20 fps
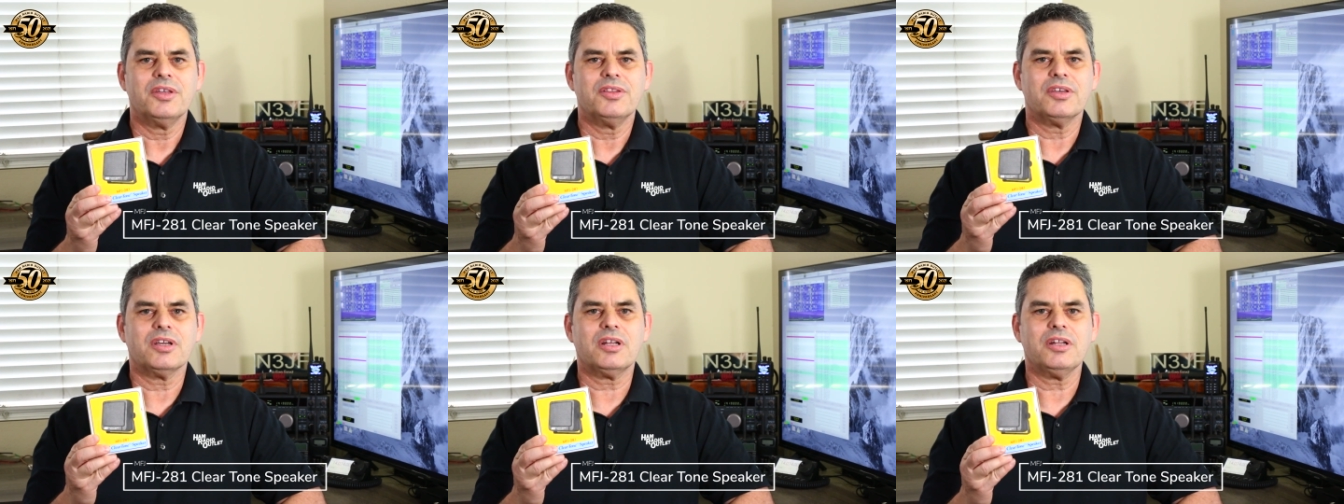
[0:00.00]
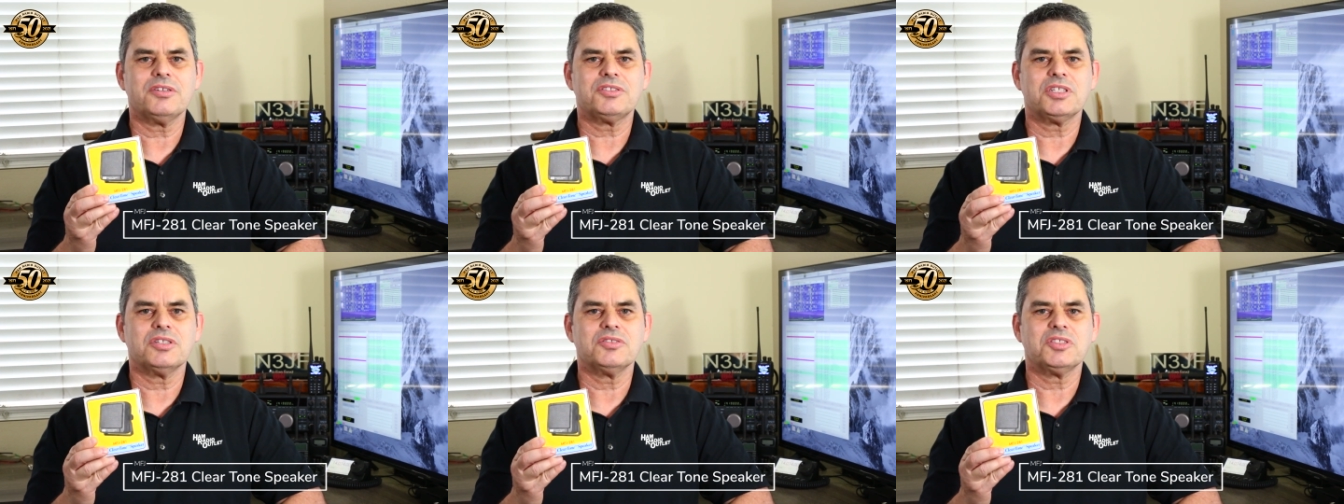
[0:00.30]
The
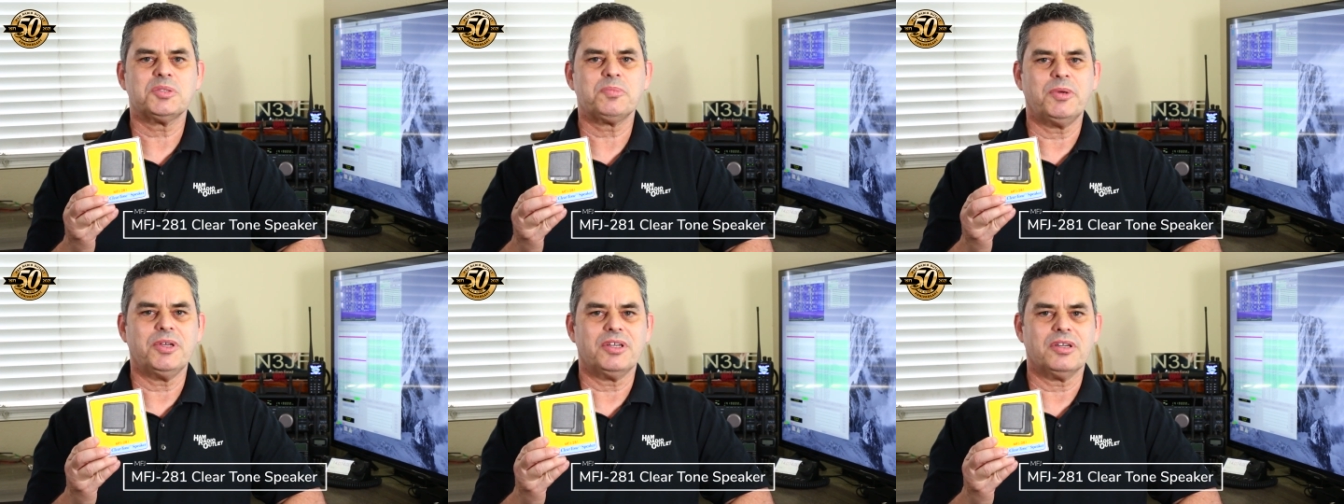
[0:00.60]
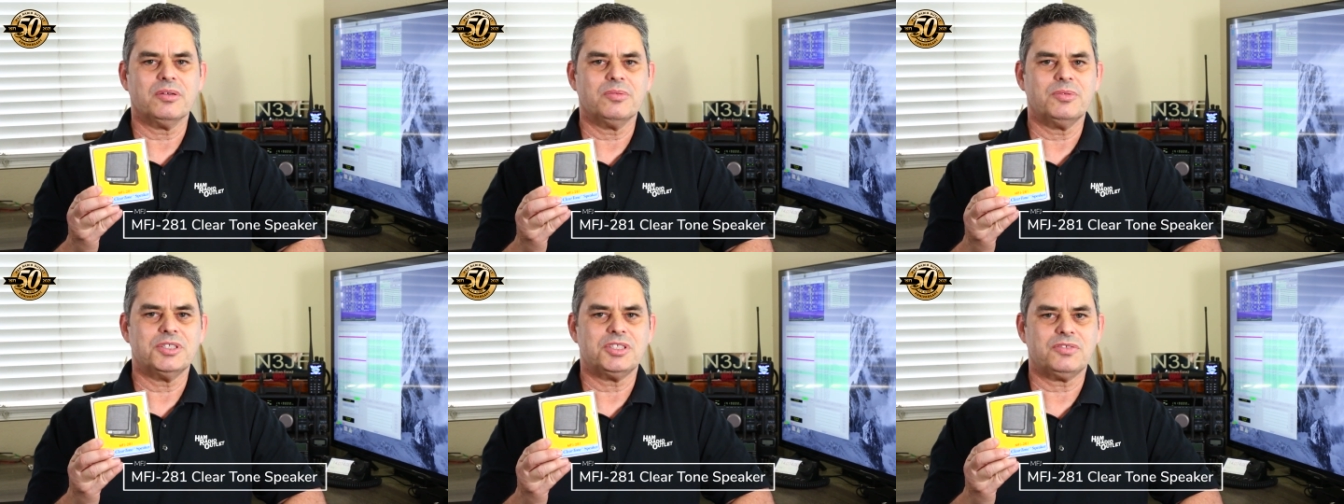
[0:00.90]
Cleartone
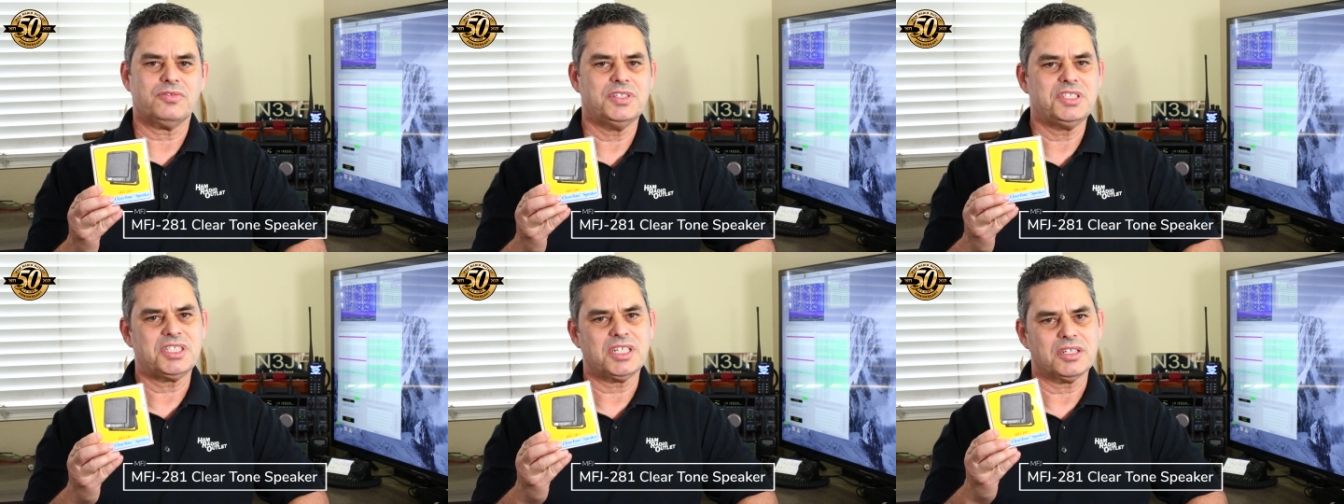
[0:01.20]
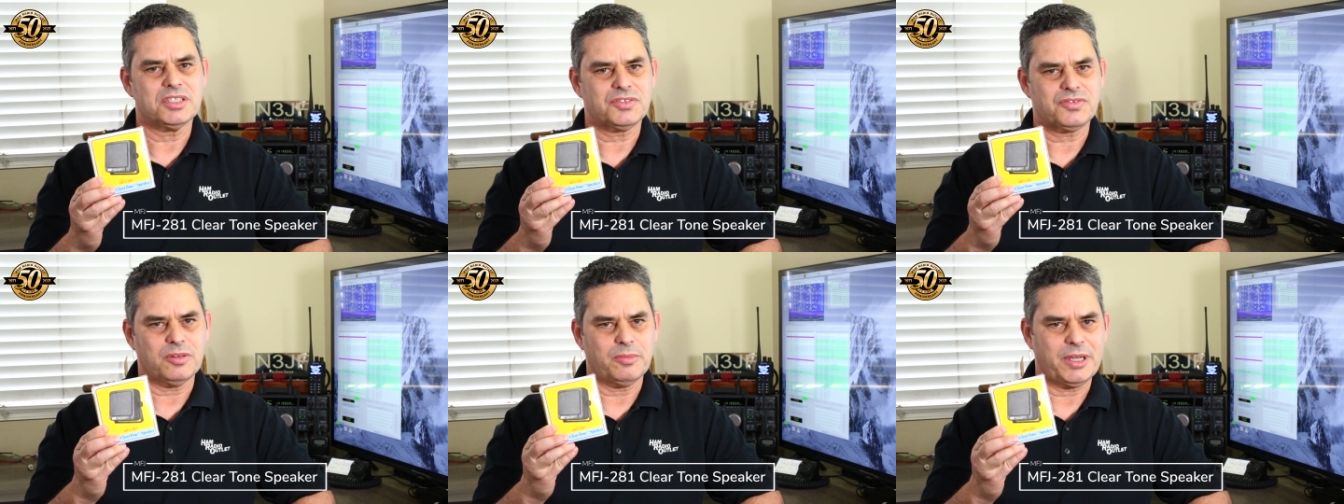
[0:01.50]
speaker, which
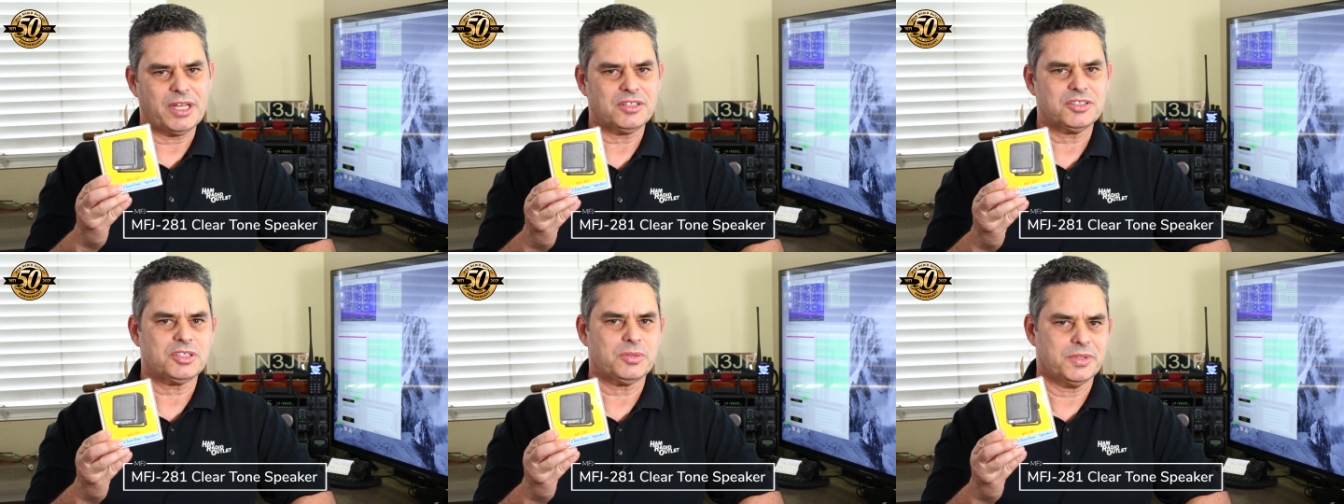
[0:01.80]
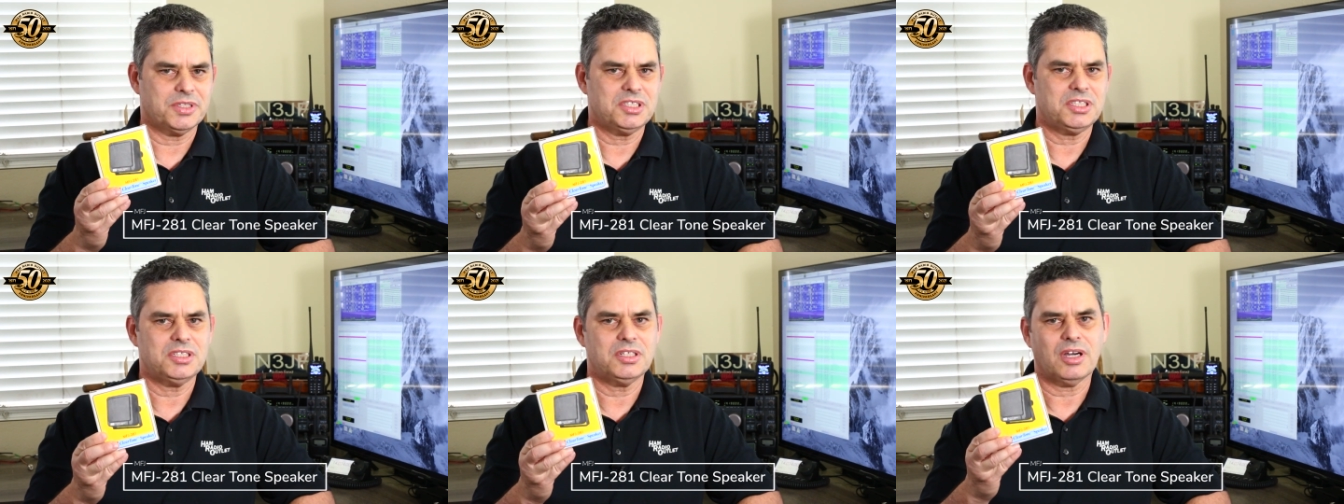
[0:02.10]
retails for about
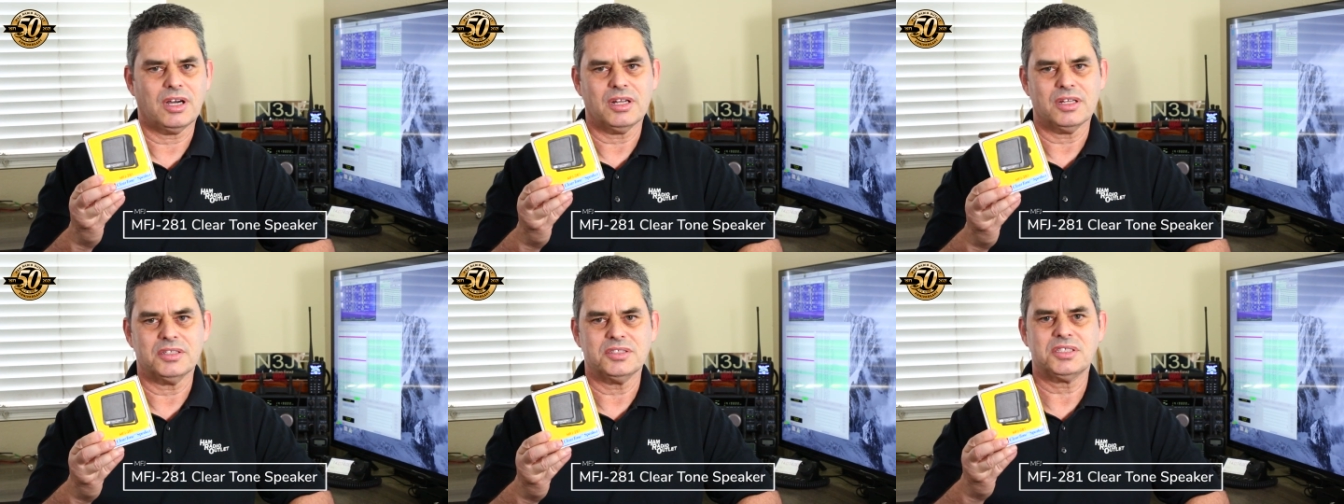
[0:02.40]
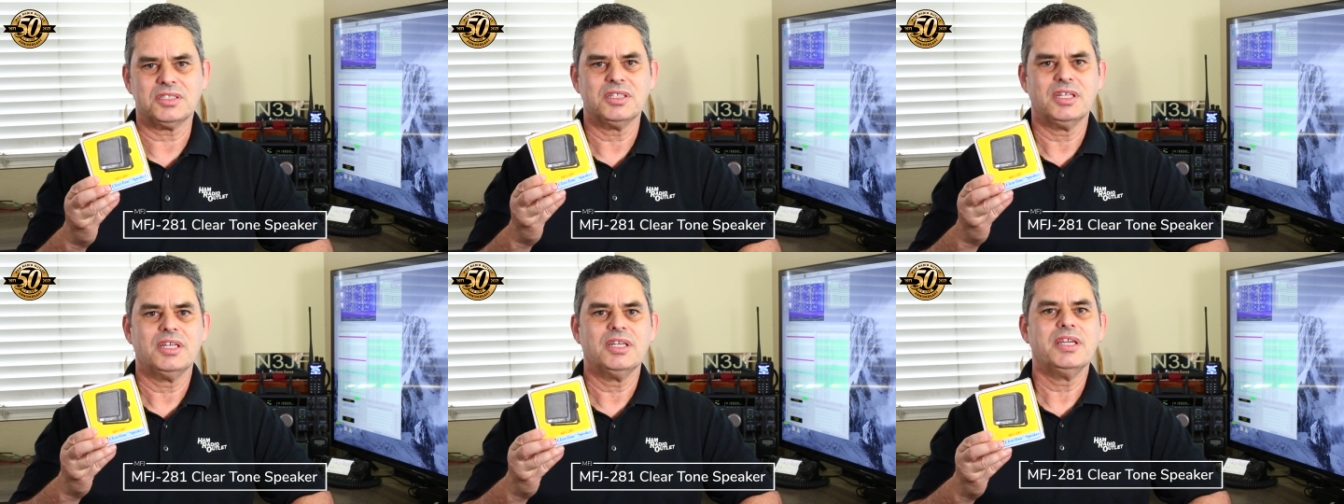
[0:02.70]

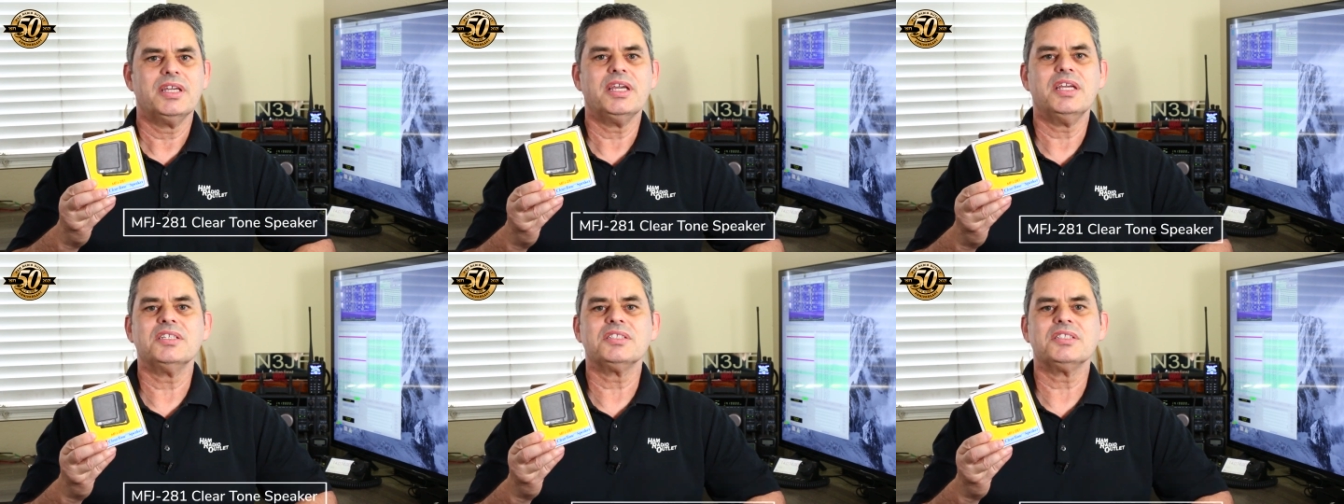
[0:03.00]
$20,